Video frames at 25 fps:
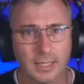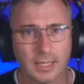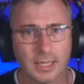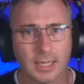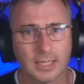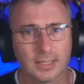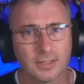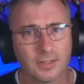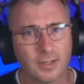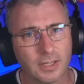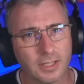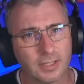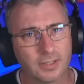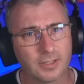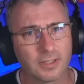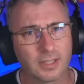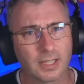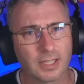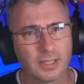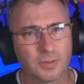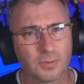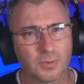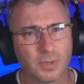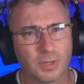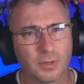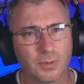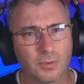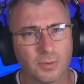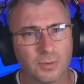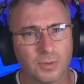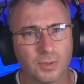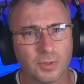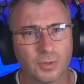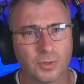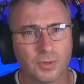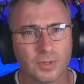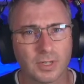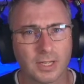Tied into that as well, you
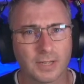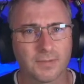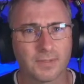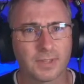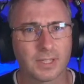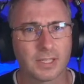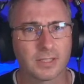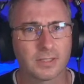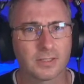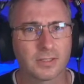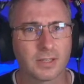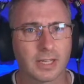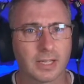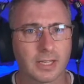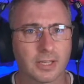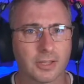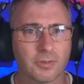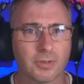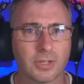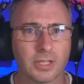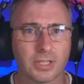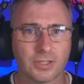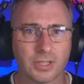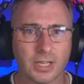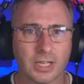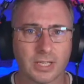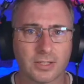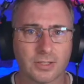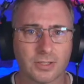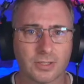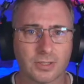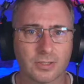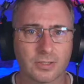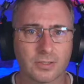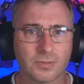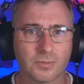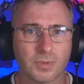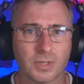could have things like, are there any
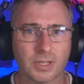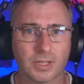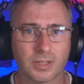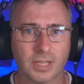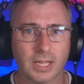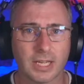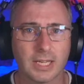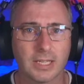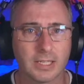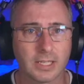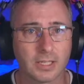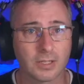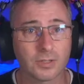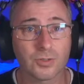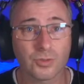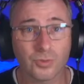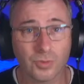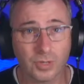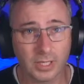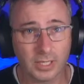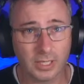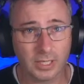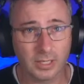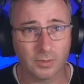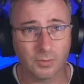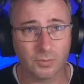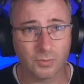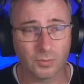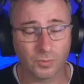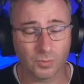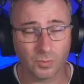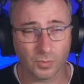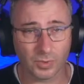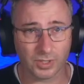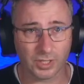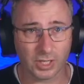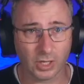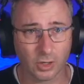changes with eating and drinking,
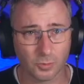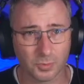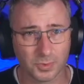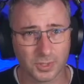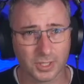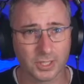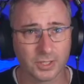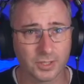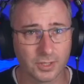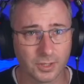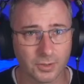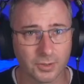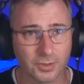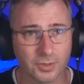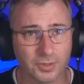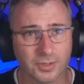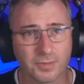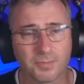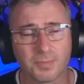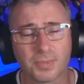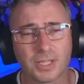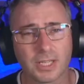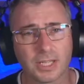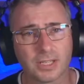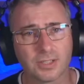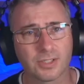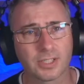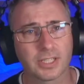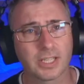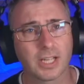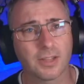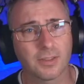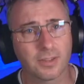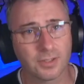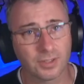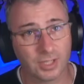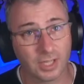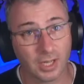which helps exclude potentially
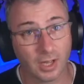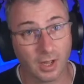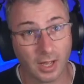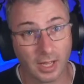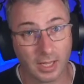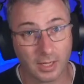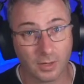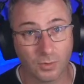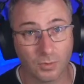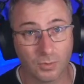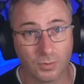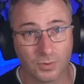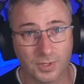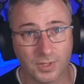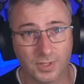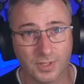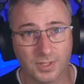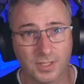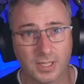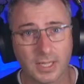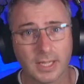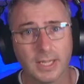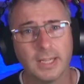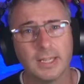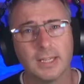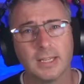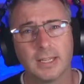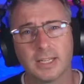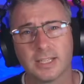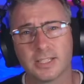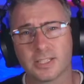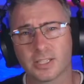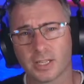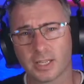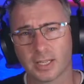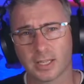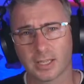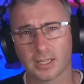other GI causes? Is
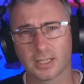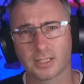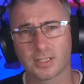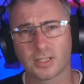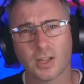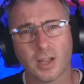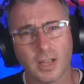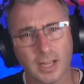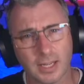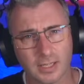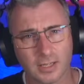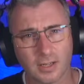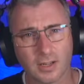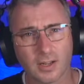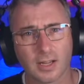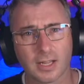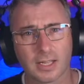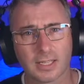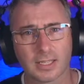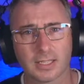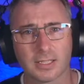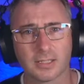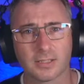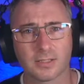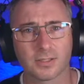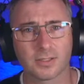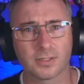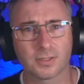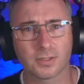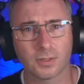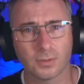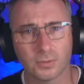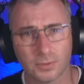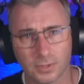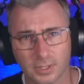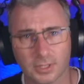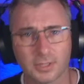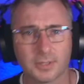there a diet high in salt,